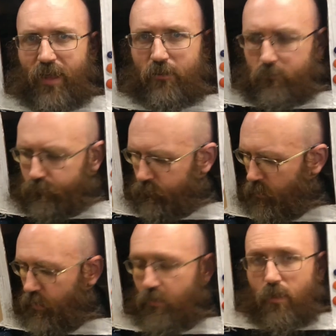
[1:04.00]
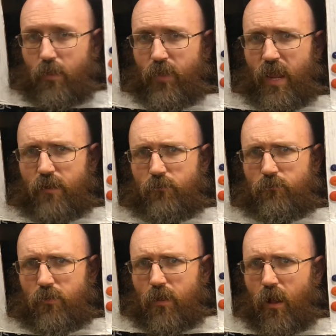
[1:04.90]
that. Then
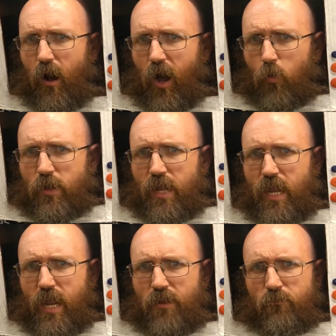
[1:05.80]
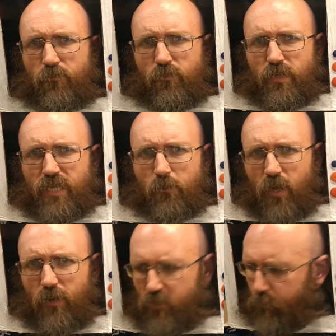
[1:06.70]
I would need some
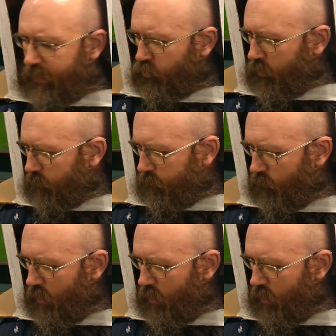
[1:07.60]
kind of spaceship.